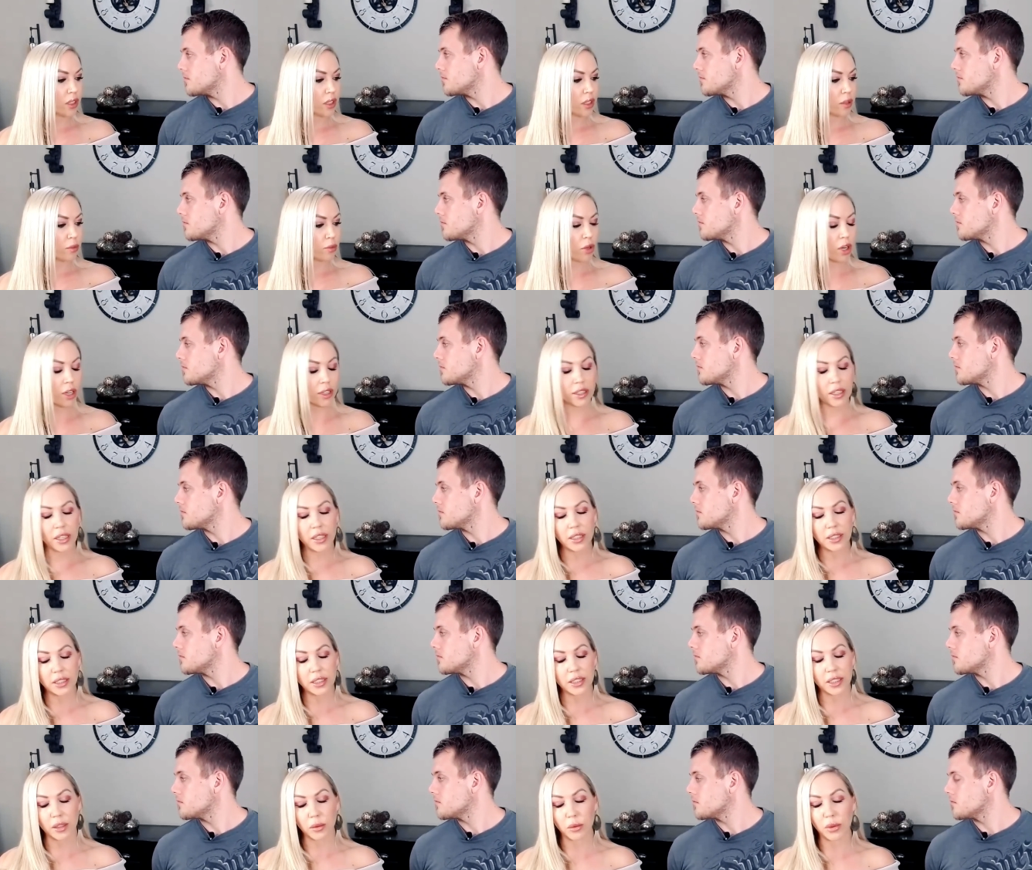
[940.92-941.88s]

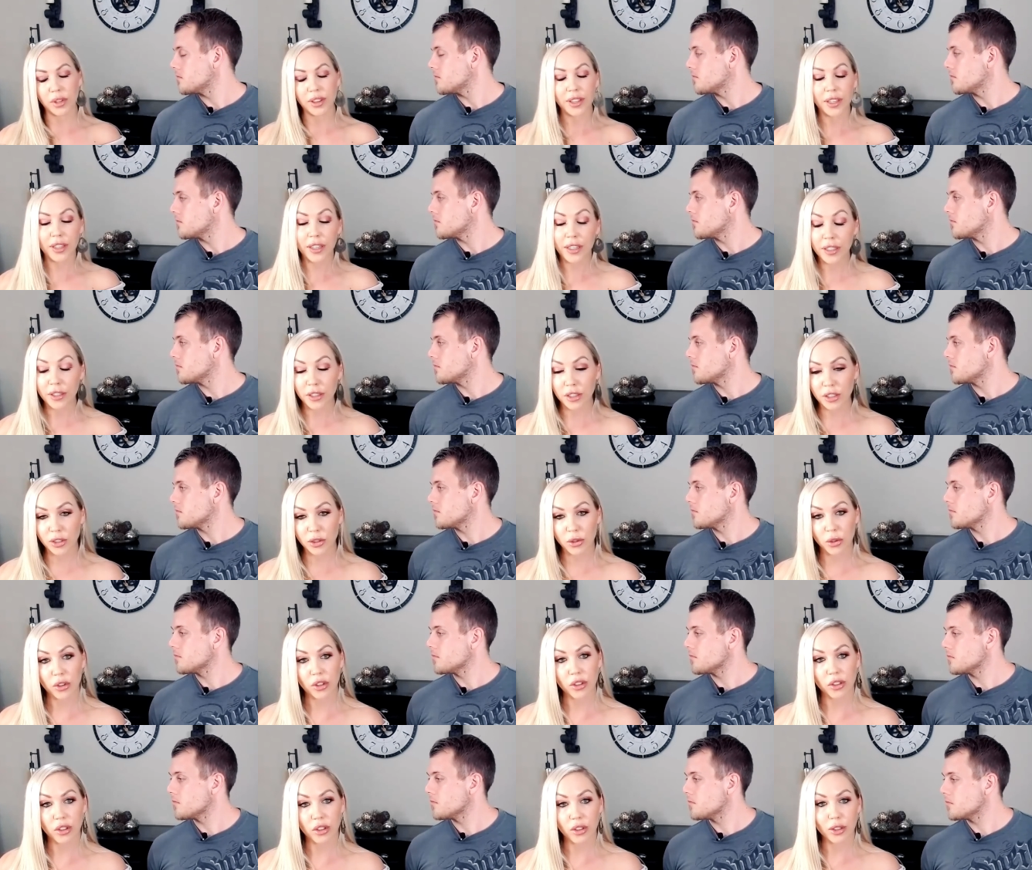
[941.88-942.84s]
Speaker 1: pregnancy with eating
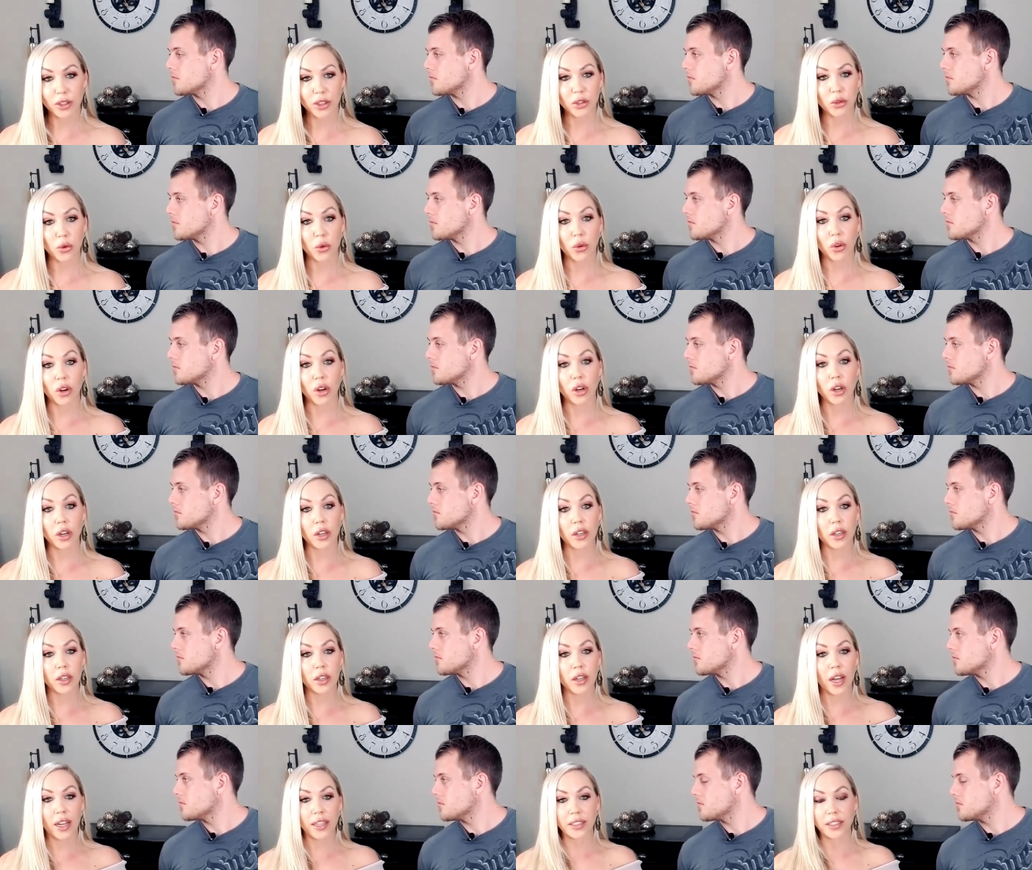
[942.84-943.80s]
disorders
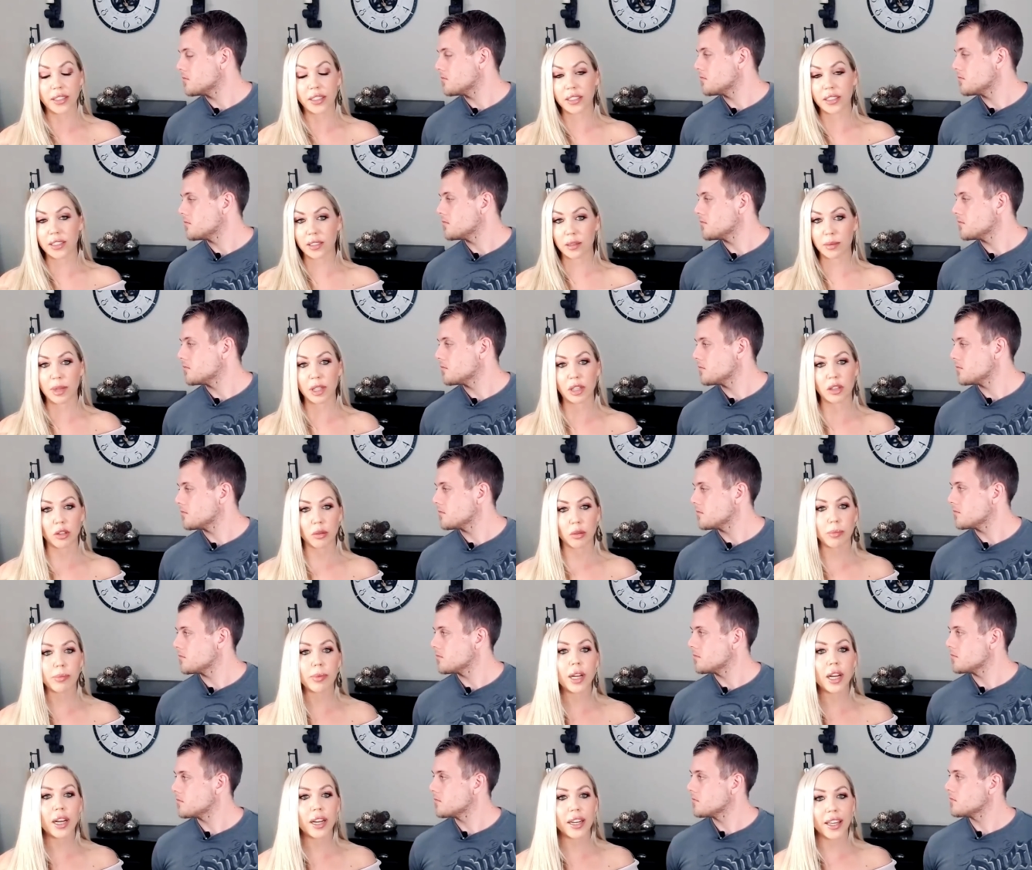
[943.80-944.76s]
or ideas about their
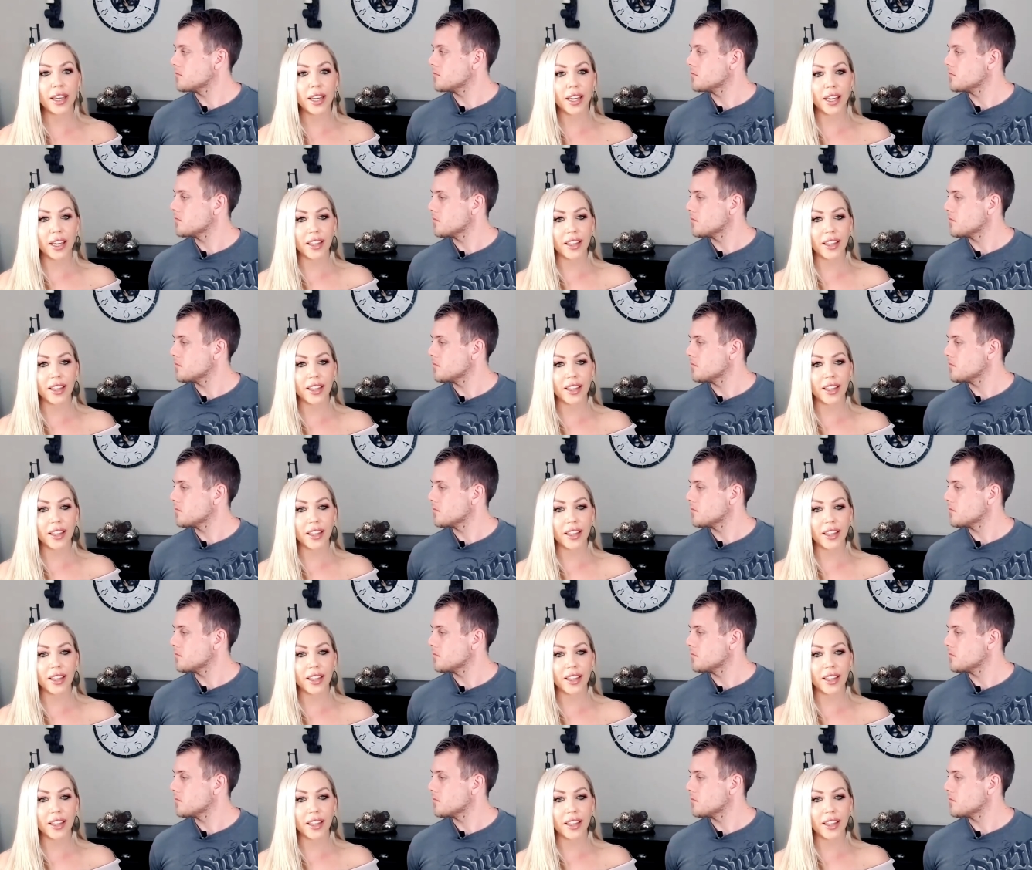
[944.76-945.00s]
body,